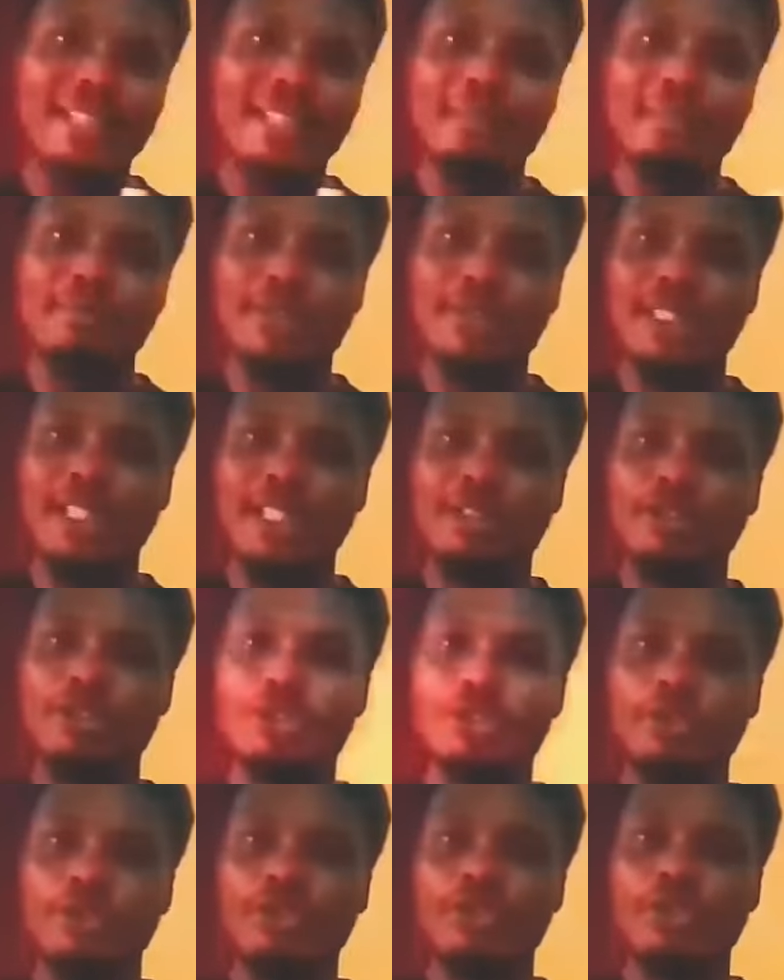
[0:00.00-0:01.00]
That means that you
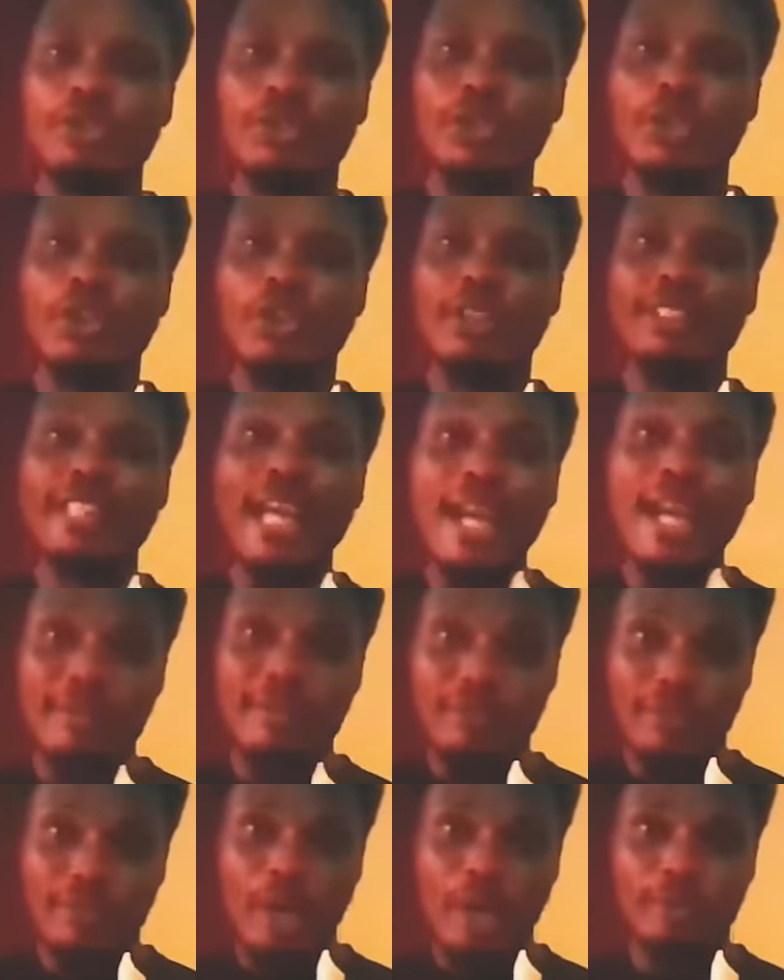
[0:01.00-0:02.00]
should use your
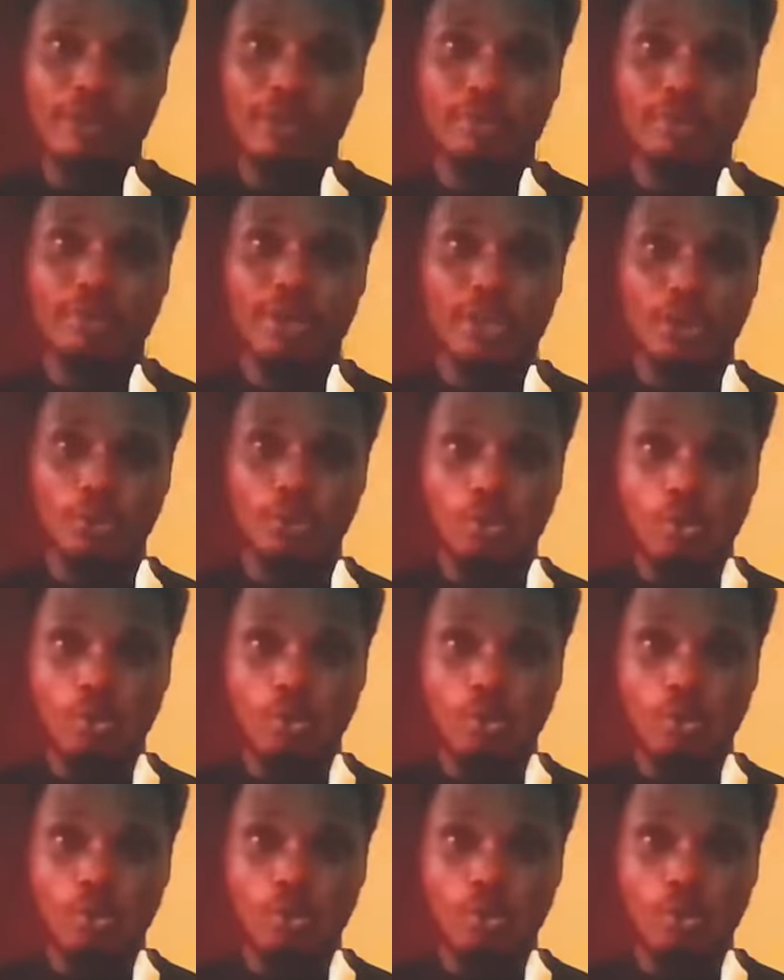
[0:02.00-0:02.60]
diaphragm to breathe.